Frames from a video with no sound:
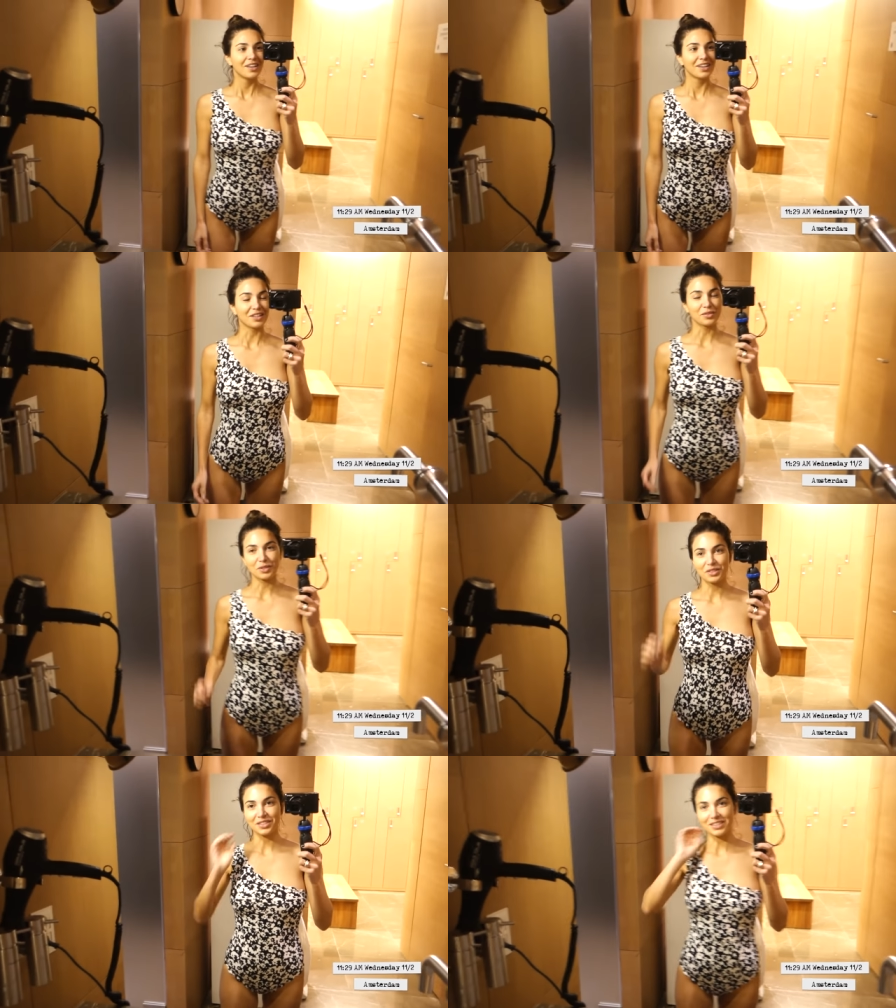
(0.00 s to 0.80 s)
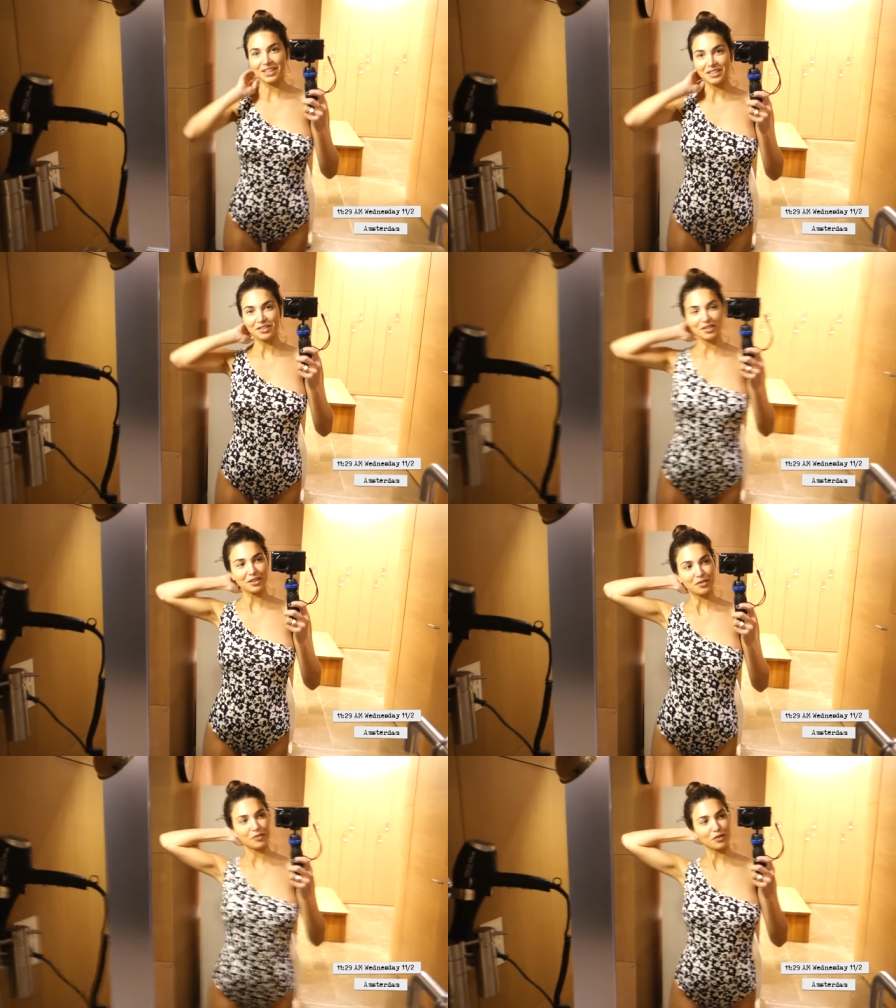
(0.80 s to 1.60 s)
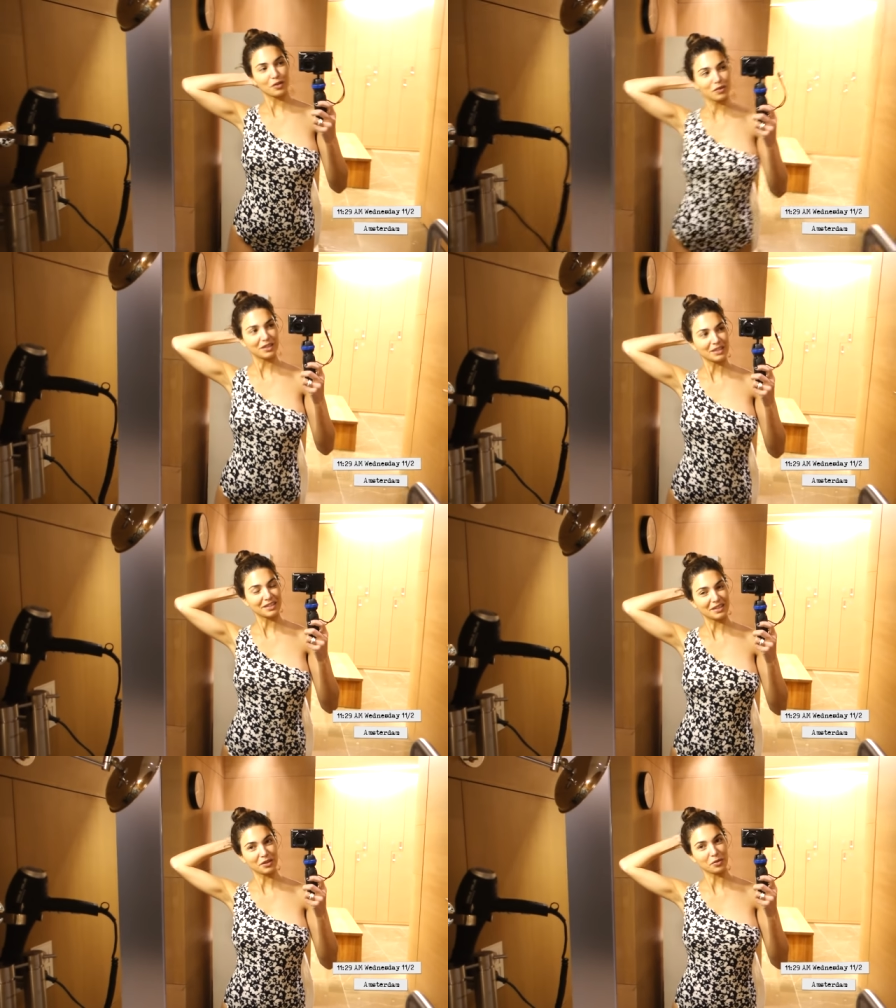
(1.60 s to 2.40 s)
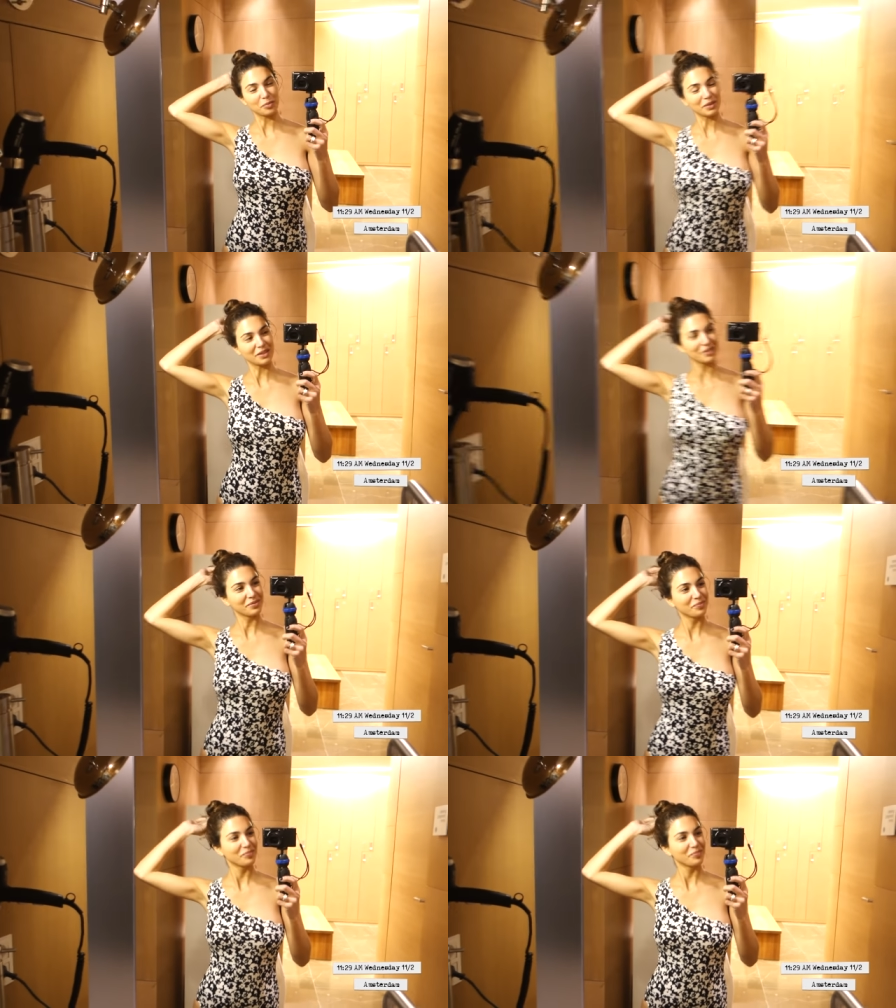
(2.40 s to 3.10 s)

Okay, we just had the floating therapy